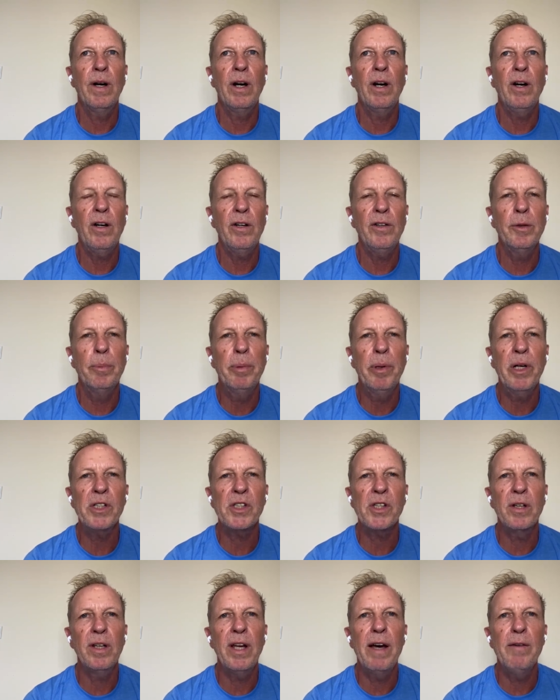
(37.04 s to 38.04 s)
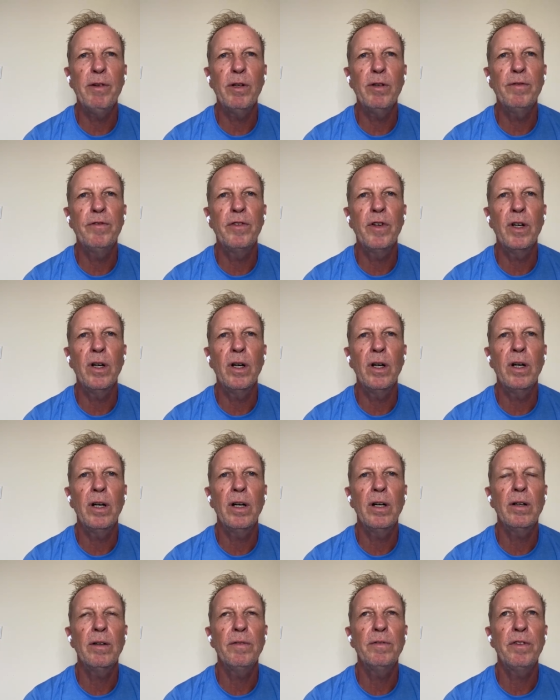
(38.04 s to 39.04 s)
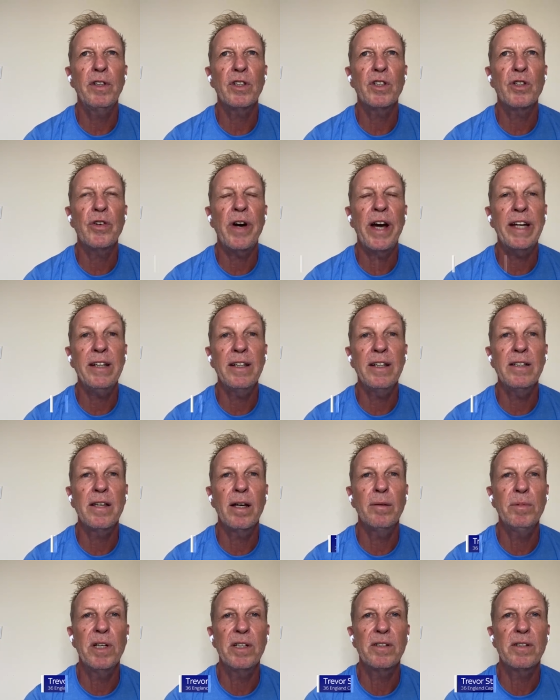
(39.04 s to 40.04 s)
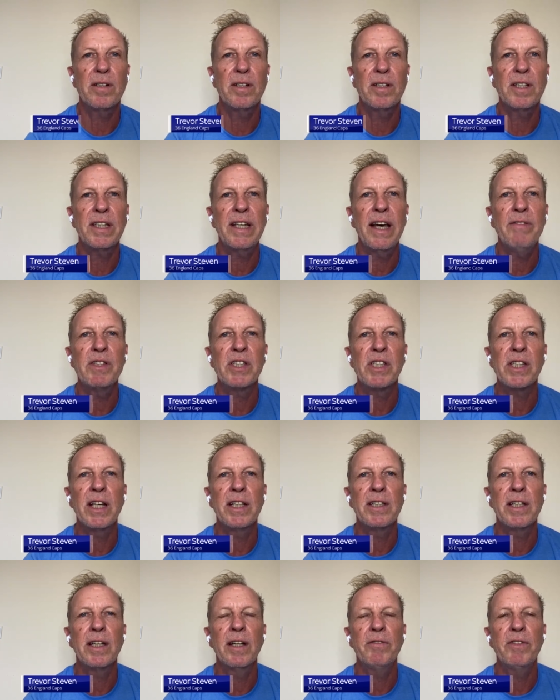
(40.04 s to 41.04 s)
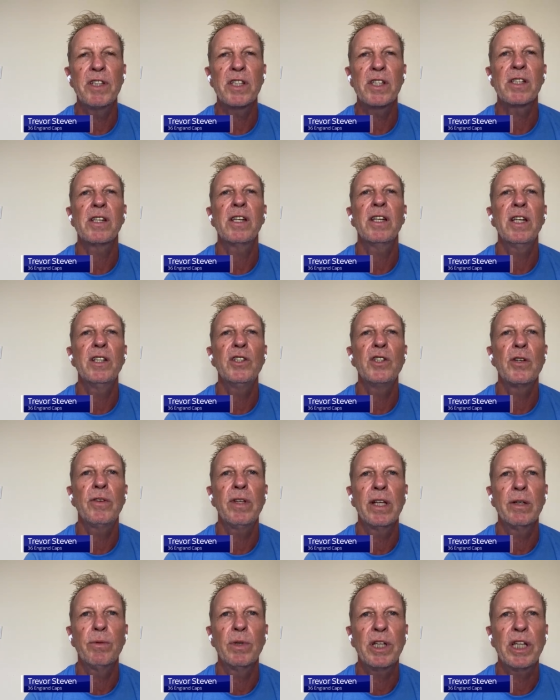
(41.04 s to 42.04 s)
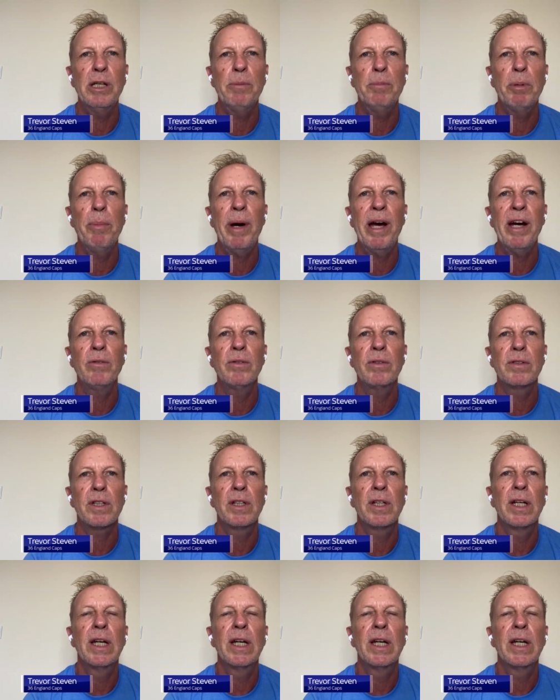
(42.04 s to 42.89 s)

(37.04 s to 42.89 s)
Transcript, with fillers: On a personal level, for for Trent, I mean, it's it's devastating if this is an injury that will keep him out